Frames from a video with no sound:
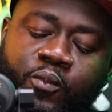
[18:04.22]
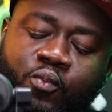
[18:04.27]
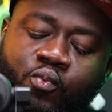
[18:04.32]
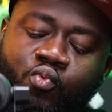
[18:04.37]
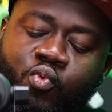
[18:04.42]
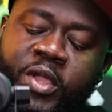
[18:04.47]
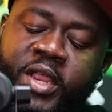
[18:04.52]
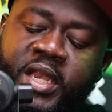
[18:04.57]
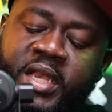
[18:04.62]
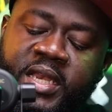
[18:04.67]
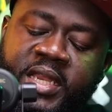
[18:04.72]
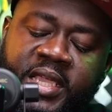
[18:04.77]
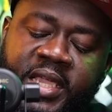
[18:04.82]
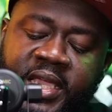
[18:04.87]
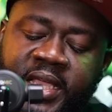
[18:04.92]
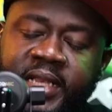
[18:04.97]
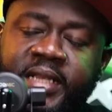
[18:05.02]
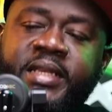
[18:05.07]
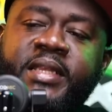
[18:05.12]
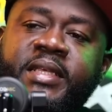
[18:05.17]
we
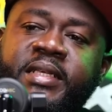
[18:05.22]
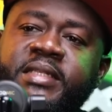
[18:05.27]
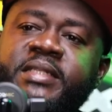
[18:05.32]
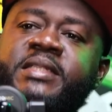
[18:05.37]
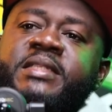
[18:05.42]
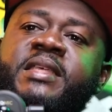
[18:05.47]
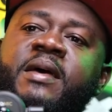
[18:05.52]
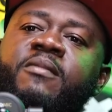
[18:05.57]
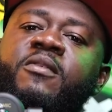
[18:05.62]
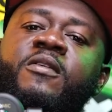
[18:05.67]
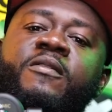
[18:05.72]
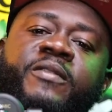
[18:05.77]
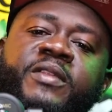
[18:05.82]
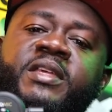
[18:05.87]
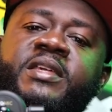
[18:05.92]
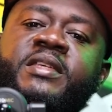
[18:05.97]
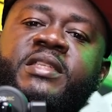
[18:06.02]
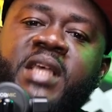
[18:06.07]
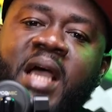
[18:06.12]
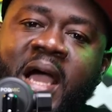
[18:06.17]
need some of
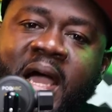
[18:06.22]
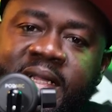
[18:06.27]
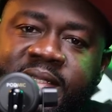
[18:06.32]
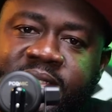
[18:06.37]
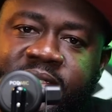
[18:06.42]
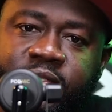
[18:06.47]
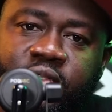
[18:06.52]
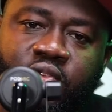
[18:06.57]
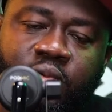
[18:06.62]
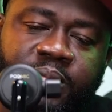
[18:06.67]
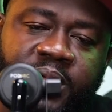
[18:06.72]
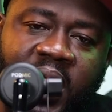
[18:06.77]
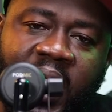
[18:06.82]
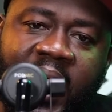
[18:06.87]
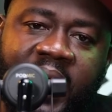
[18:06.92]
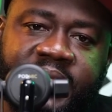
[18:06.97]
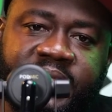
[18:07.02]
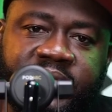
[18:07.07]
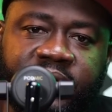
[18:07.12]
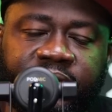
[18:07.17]
these artists to be
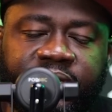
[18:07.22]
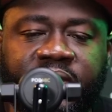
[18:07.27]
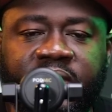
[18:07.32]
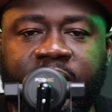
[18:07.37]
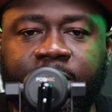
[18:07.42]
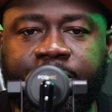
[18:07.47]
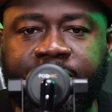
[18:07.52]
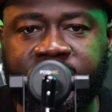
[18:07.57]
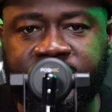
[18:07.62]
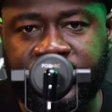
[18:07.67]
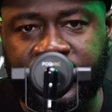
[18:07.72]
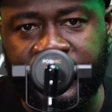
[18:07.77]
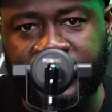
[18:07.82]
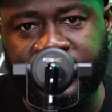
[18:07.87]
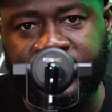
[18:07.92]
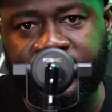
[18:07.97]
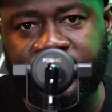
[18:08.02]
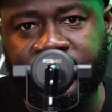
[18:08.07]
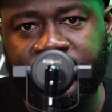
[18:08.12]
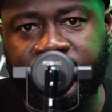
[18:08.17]
active in the
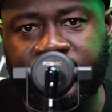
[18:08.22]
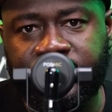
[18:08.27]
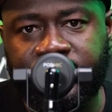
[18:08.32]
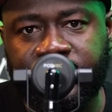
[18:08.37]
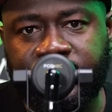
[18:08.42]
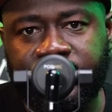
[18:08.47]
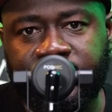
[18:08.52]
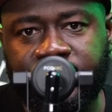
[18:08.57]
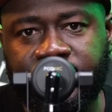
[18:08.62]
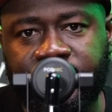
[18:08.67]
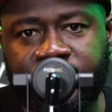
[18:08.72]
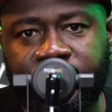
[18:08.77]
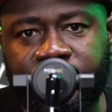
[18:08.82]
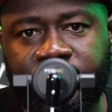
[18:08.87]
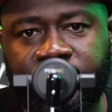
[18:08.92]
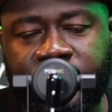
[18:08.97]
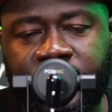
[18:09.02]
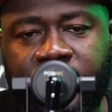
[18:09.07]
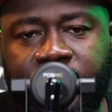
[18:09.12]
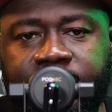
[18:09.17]
business
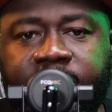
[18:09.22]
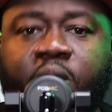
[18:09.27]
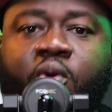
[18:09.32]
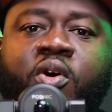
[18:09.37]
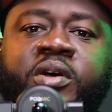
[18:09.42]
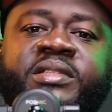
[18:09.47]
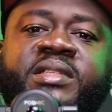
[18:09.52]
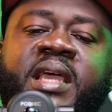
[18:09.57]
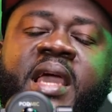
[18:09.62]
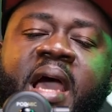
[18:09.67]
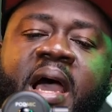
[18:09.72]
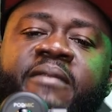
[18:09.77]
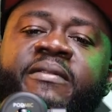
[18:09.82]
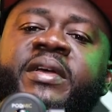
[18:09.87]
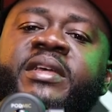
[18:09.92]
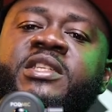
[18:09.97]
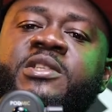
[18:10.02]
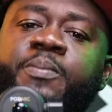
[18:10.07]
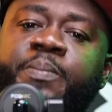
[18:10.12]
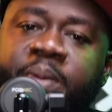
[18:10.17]
because they have
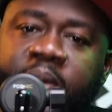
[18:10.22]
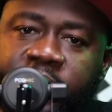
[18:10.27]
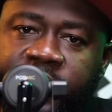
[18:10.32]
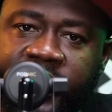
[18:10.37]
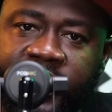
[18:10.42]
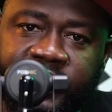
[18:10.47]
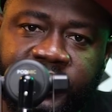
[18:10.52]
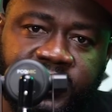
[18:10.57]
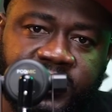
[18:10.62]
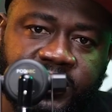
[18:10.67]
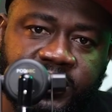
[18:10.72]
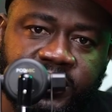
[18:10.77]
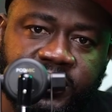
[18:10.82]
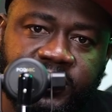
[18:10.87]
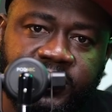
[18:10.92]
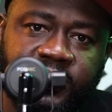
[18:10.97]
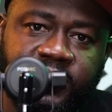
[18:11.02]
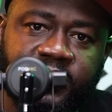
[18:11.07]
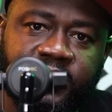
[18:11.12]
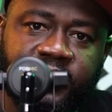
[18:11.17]
experience.
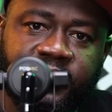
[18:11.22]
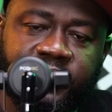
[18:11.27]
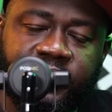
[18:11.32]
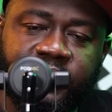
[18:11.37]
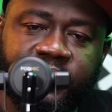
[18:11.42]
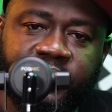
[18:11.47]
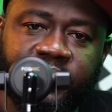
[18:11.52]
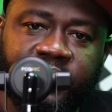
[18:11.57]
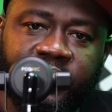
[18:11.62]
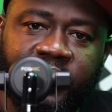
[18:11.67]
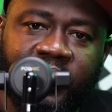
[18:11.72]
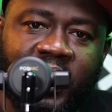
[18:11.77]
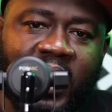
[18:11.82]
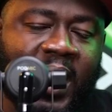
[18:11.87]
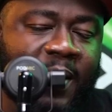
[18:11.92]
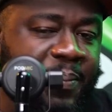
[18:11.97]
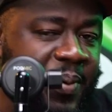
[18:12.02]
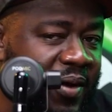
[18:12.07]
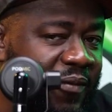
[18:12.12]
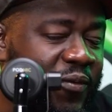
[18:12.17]

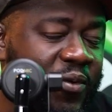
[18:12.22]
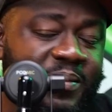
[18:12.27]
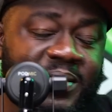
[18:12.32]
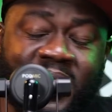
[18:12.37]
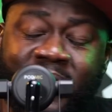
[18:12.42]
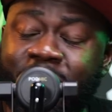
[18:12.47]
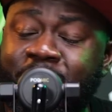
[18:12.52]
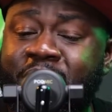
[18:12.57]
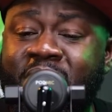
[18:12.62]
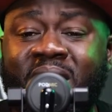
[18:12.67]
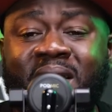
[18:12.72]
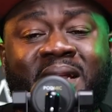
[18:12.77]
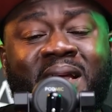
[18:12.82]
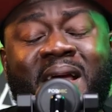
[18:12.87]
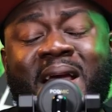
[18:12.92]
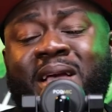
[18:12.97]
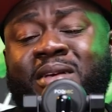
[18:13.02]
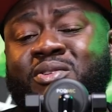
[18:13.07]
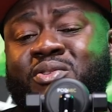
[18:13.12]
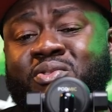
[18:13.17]
Apart from them being
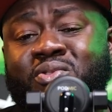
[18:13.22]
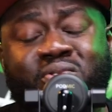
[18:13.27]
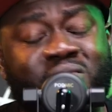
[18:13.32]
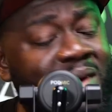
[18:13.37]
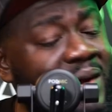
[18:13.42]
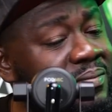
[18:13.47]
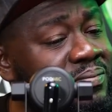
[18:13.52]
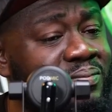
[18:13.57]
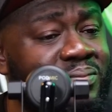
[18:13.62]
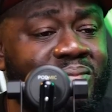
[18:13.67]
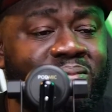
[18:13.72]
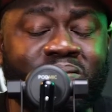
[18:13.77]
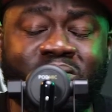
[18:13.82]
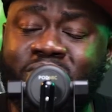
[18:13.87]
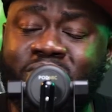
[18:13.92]
extra,